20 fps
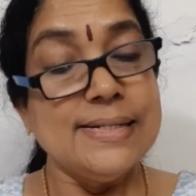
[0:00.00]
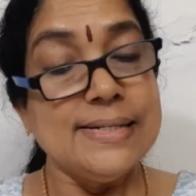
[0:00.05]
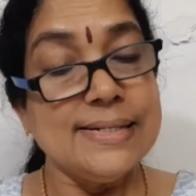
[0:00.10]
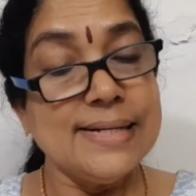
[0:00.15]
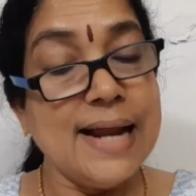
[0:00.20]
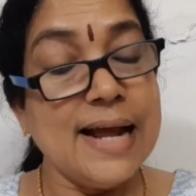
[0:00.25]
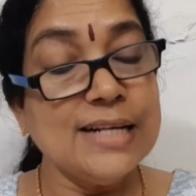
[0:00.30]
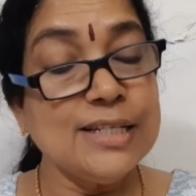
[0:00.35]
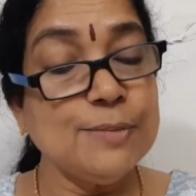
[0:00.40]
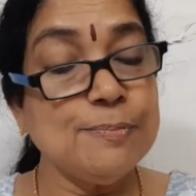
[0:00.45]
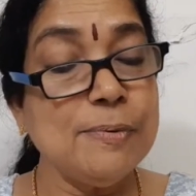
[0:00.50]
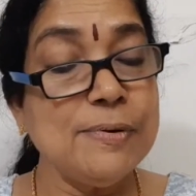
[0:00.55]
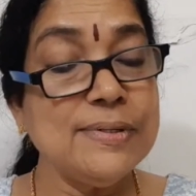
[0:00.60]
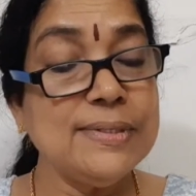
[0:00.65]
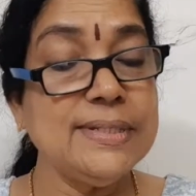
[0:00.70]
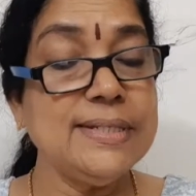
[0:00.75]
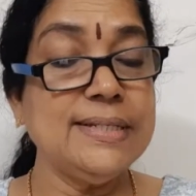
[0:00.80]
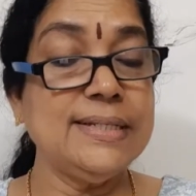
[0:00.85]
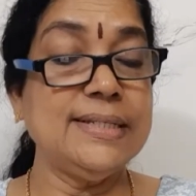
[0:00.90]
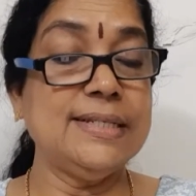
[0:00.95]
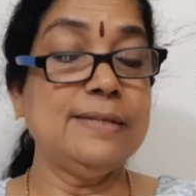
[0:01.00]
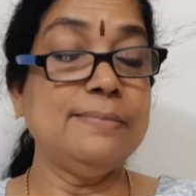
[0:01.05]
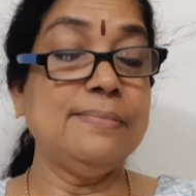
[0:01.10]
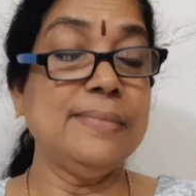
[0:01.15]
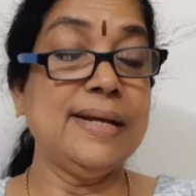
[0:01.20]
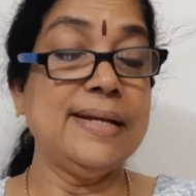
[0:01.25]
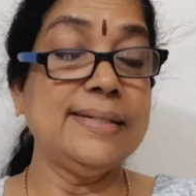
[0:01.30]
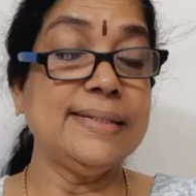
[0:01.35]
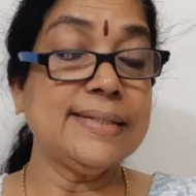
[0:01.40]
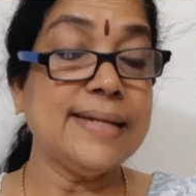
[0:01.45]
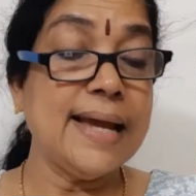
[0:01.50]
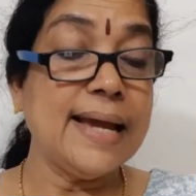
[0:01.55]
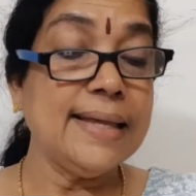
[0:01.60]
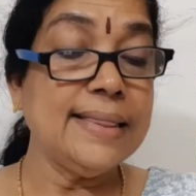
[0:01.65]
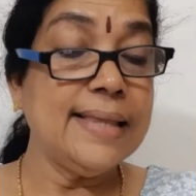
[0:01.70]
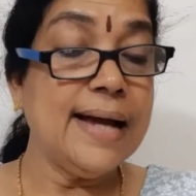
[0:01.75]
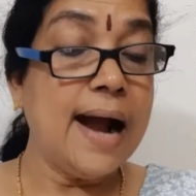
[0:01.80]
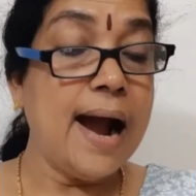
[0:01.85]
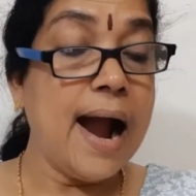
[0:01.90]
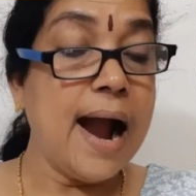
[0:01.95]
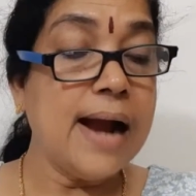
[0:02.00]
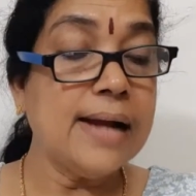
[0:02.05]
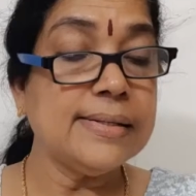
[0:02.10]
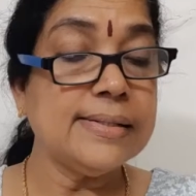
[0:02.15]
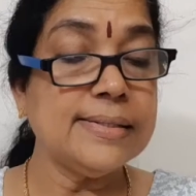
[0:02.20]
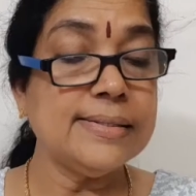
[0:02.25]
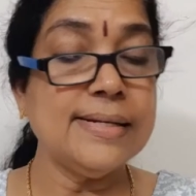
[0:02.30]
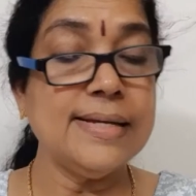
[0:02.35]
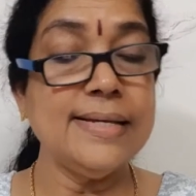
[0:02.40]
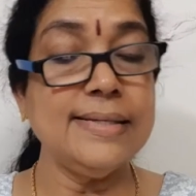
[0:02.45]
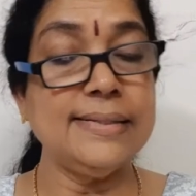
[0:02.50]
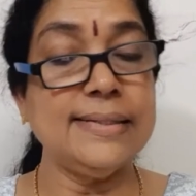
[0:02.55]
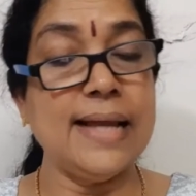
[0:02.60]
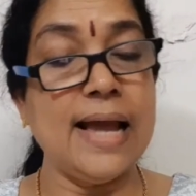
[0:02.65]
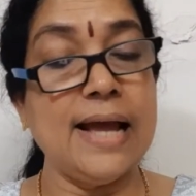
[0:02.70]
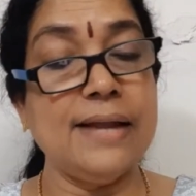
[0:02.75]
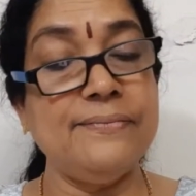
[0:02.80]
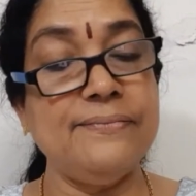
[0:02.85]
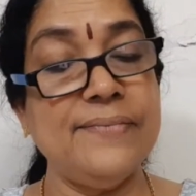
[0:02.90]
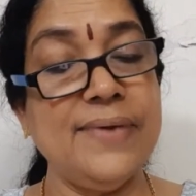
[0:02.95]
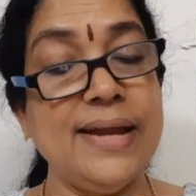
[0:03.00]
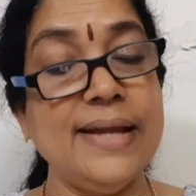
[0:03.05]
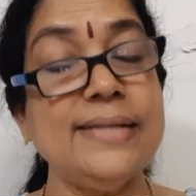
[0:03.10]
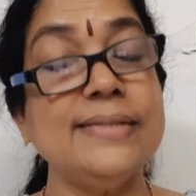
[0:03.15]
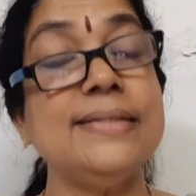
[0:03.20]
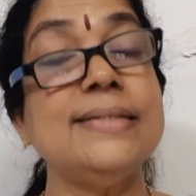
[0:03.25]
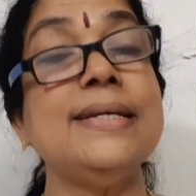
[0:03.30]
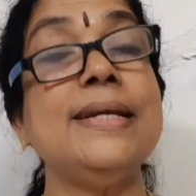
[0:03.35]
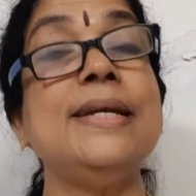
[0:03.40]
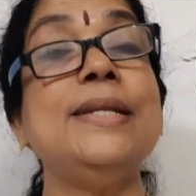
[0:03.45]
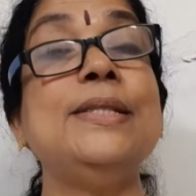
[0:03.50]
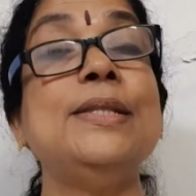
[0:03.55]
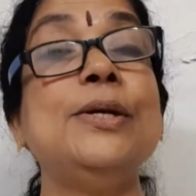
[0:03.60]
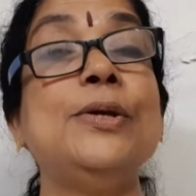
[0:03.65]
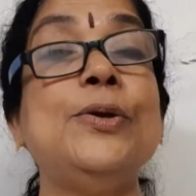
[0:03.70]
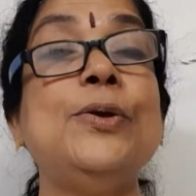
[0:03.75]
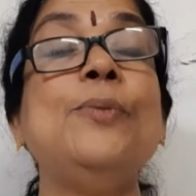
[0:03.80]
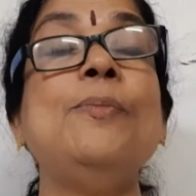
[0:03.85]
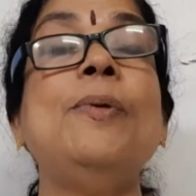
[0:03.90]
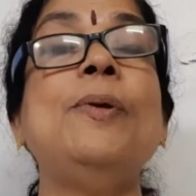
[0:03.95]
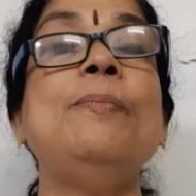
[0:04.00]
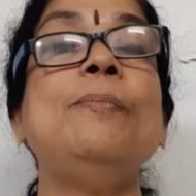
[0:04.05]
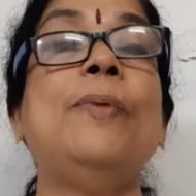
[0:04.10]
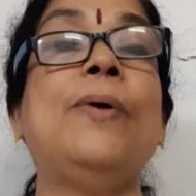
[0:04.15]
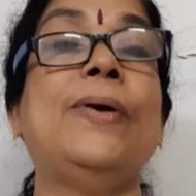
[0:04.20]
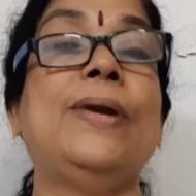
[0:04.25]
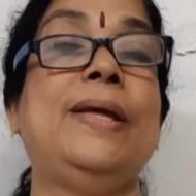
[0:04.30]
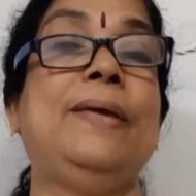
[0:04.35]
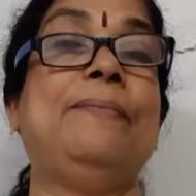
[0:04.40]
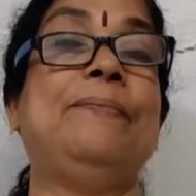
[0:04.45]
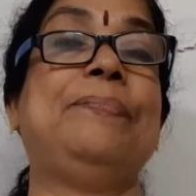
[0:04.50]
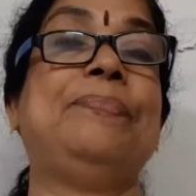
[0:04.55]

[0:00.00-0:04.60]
Transport system is like the arteries and veins in the human body.